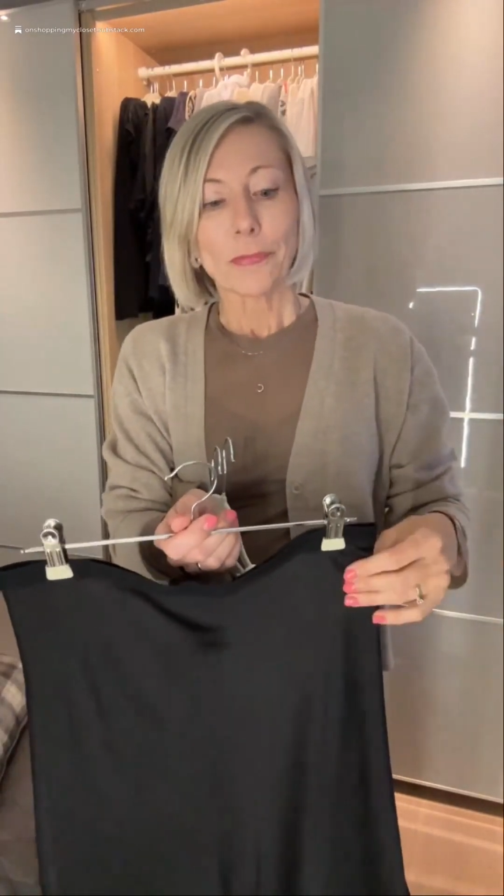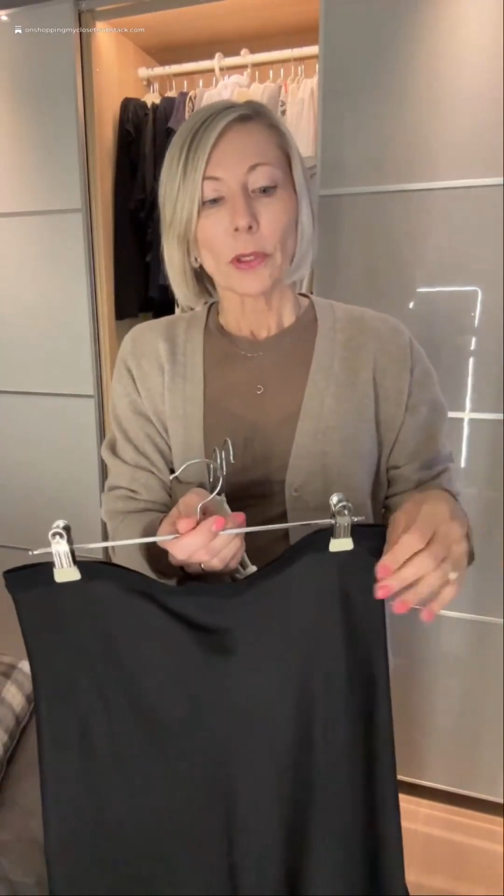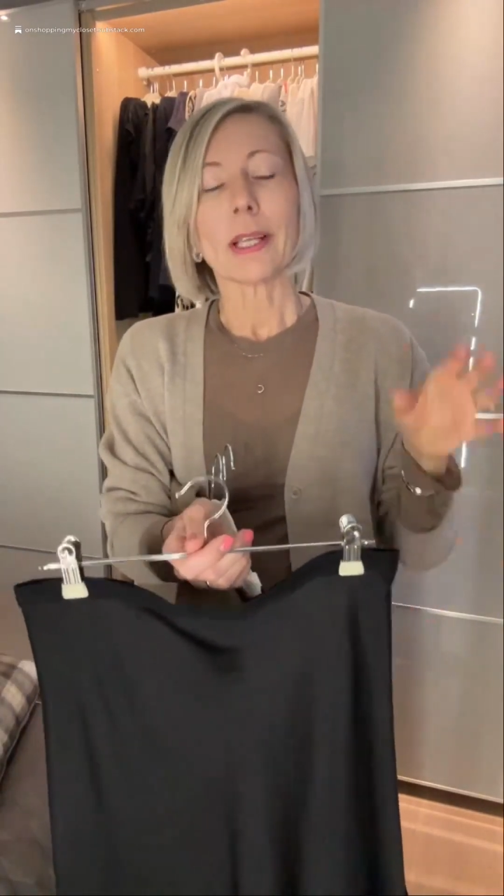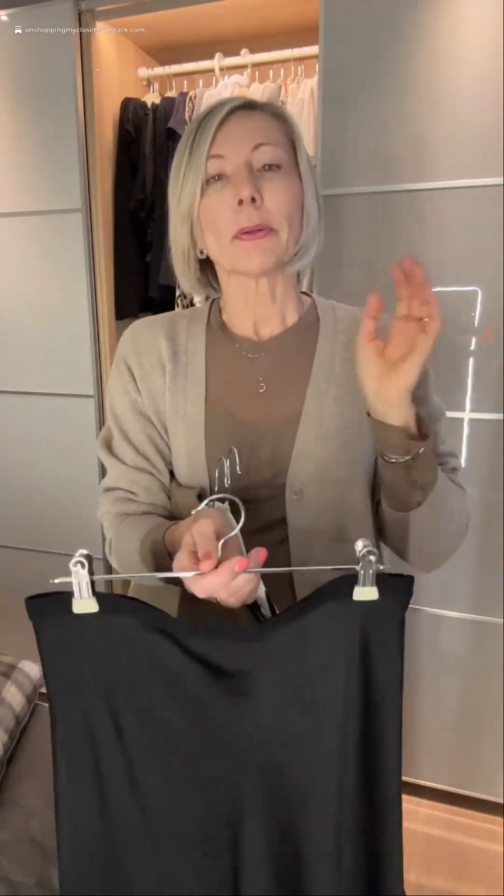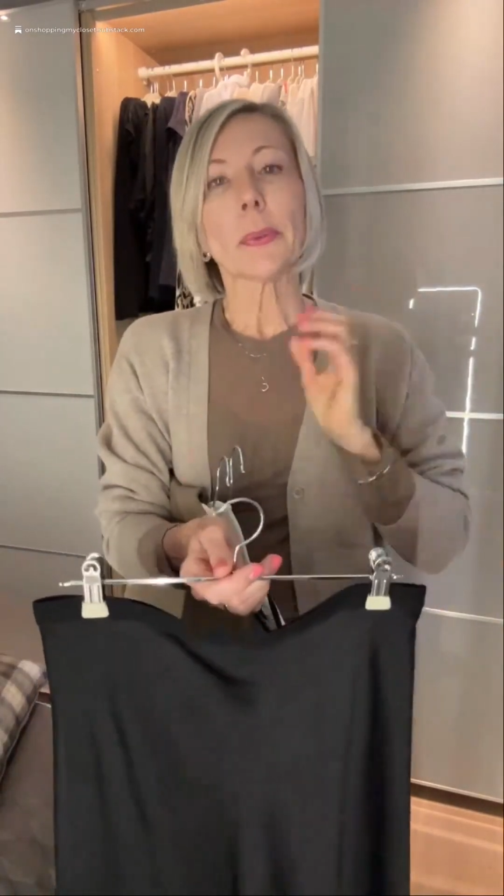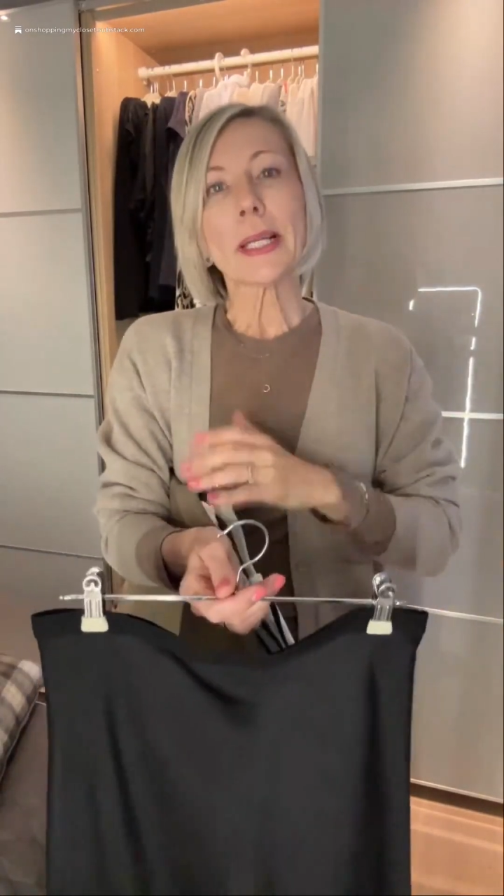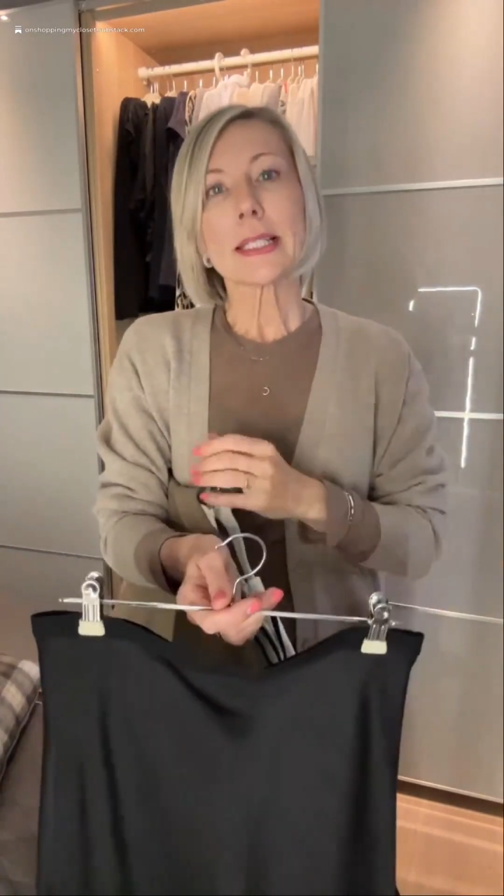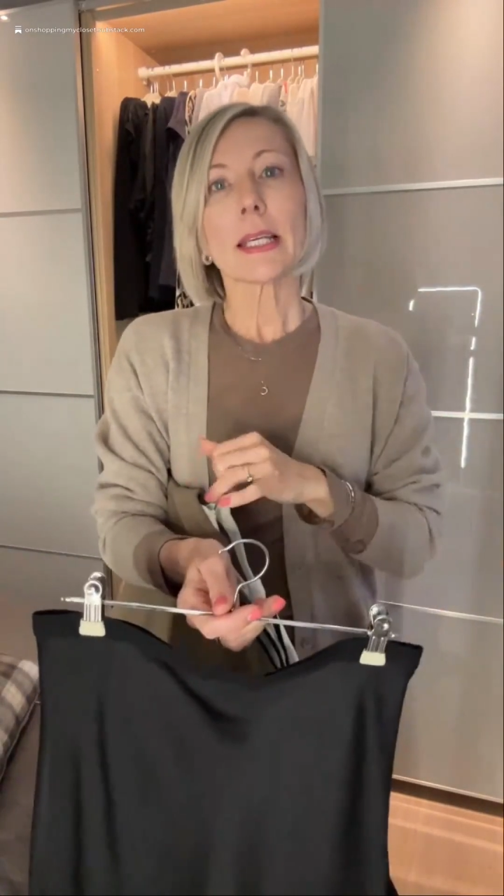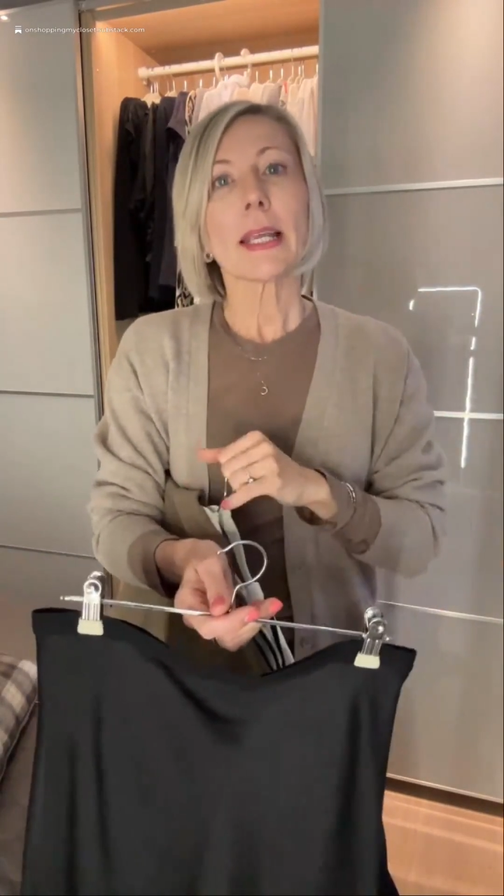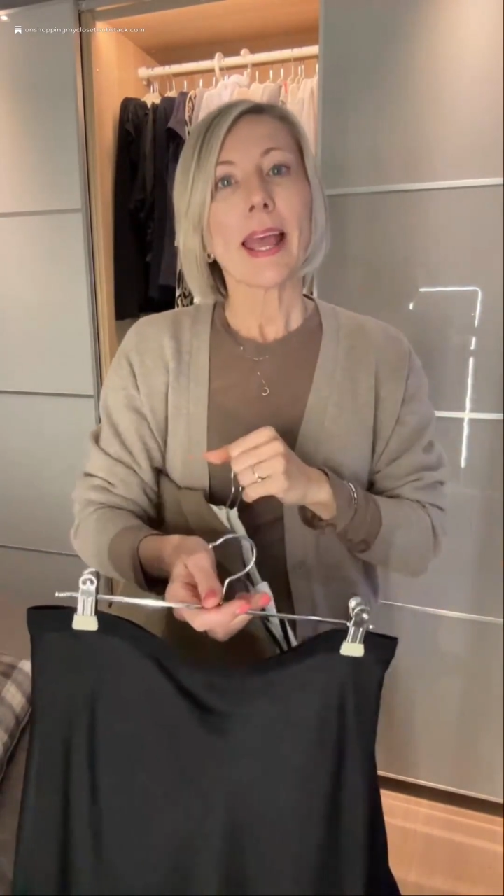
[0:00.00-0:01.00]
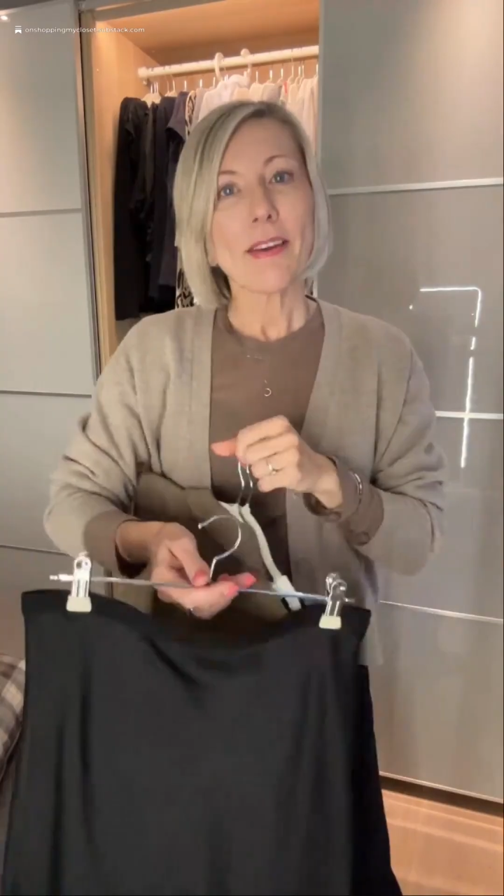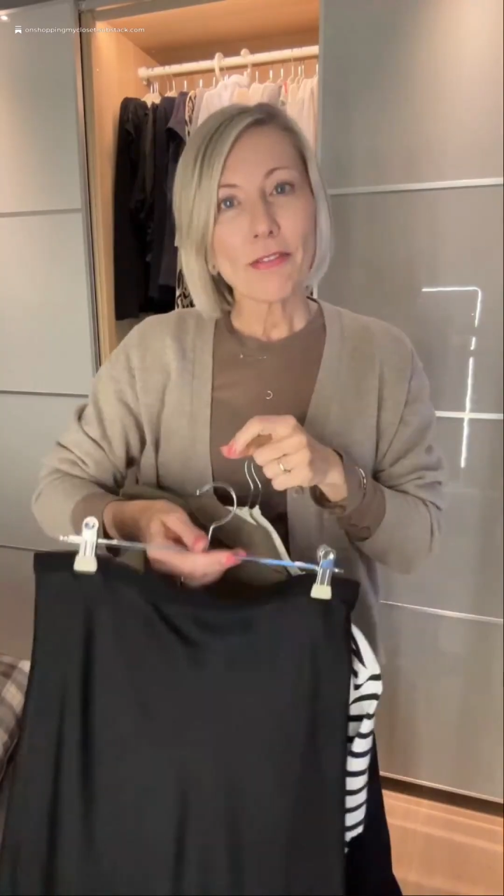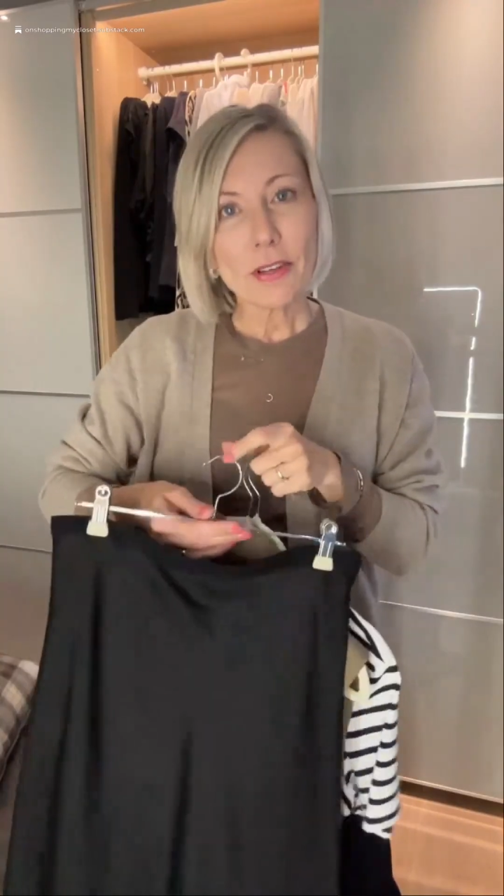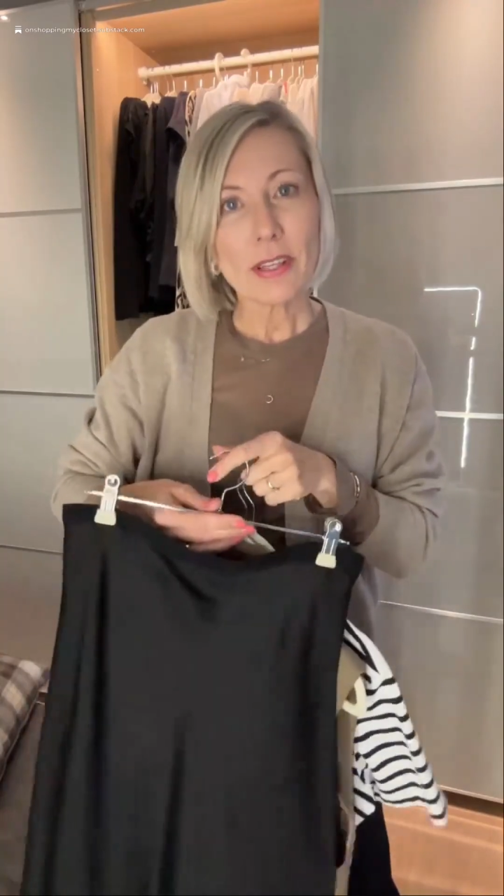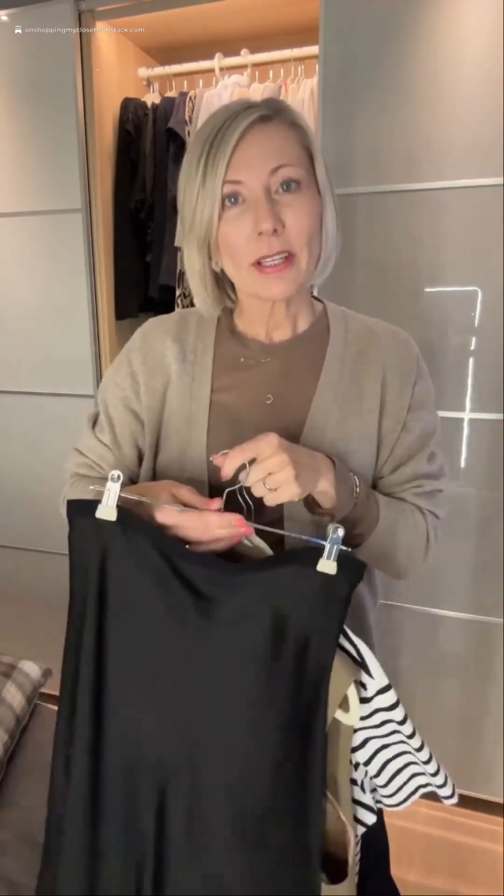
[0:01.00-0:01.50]
Well, and when I say
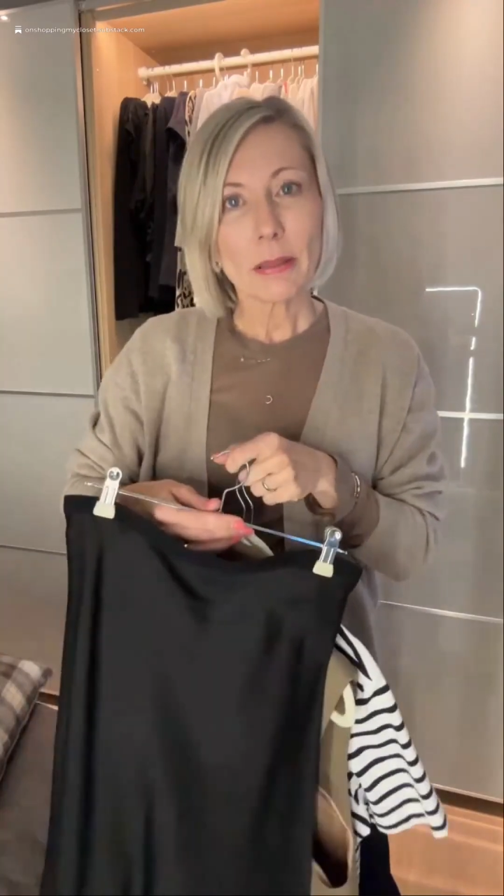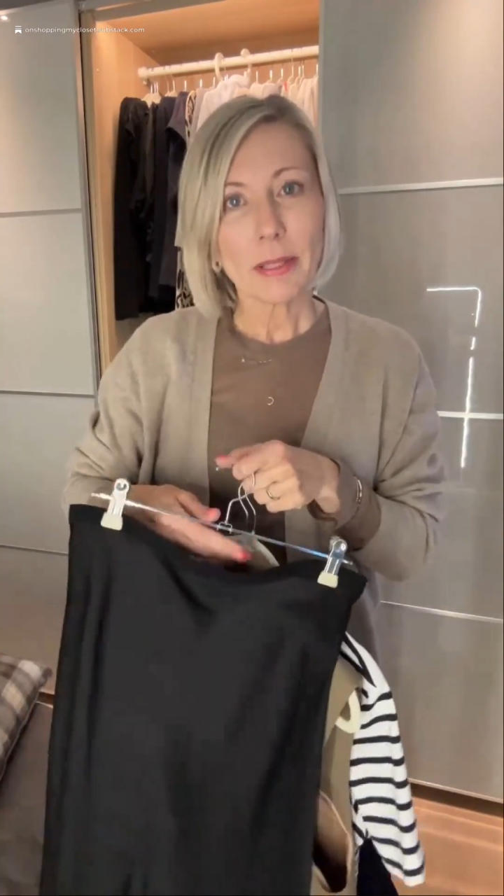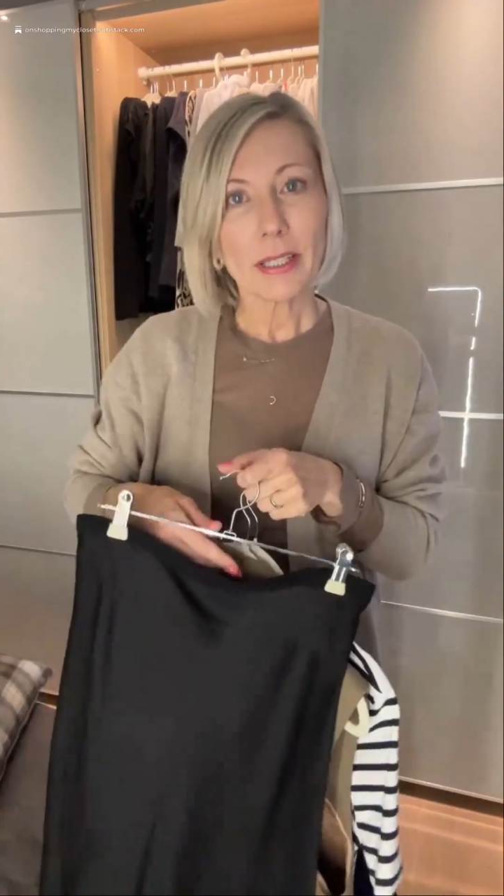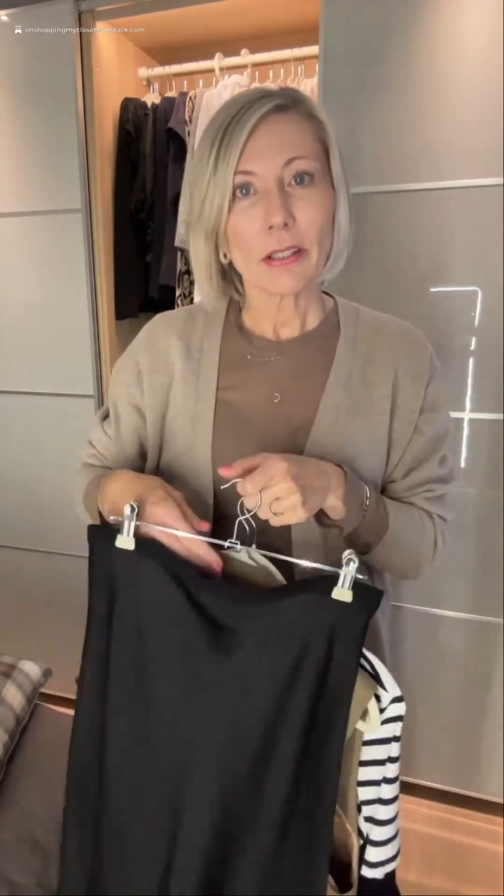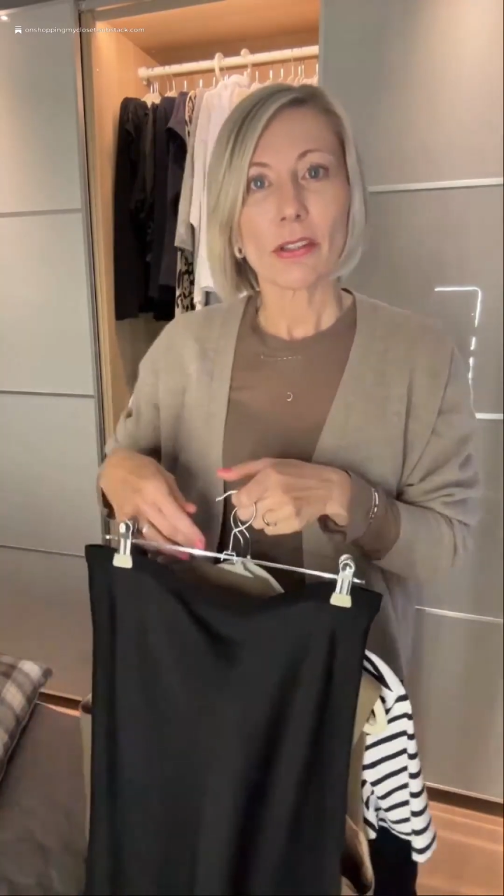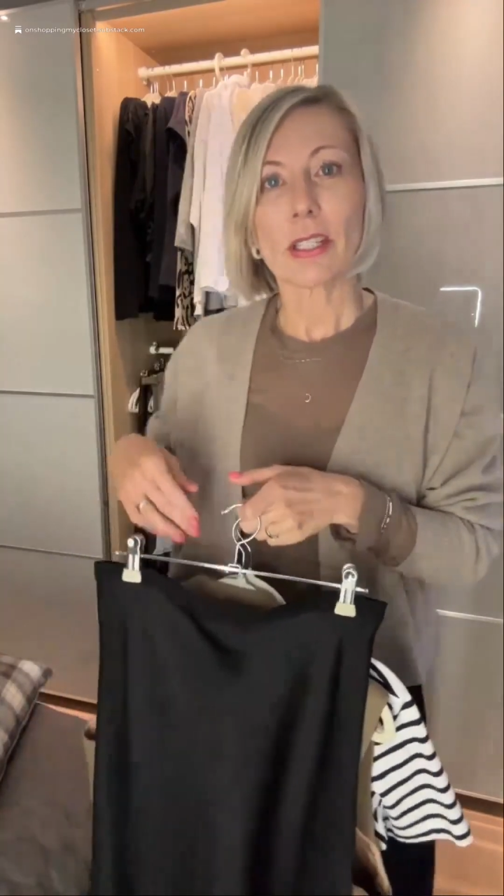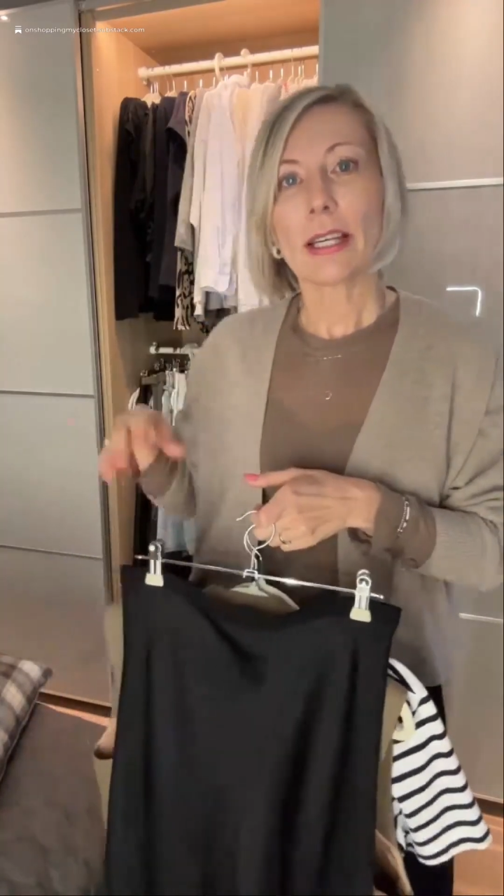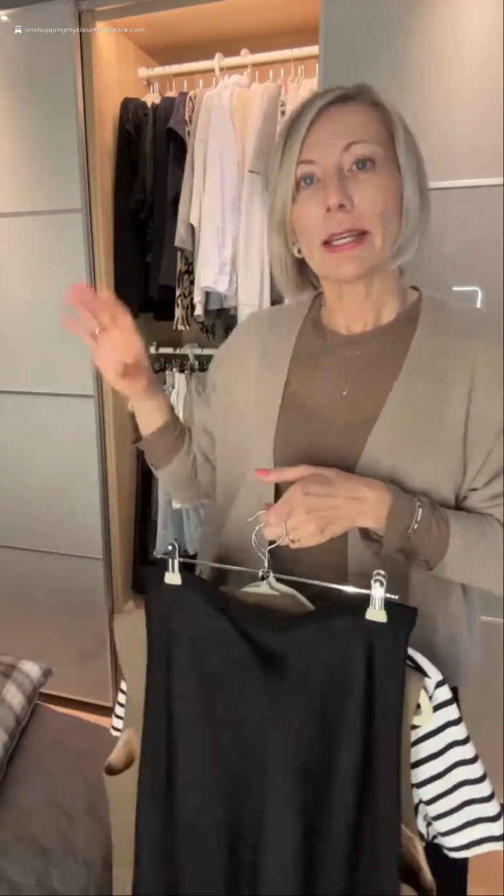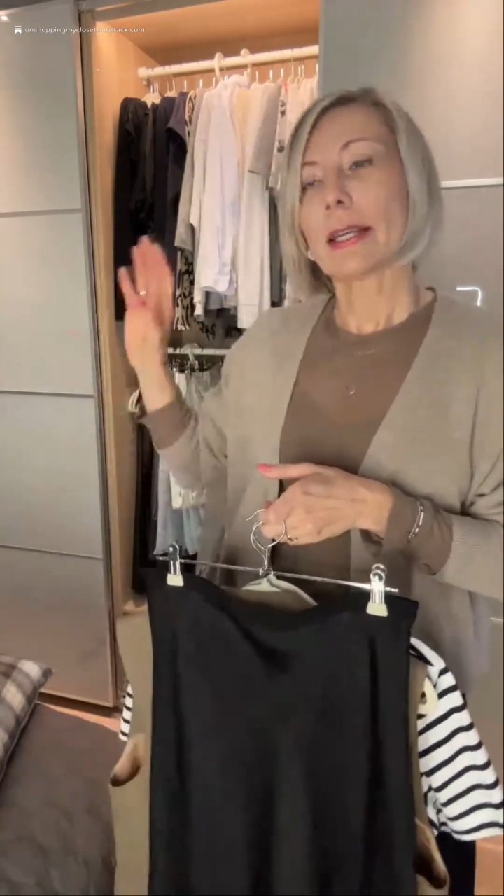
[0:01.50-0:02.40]
everything in my closet,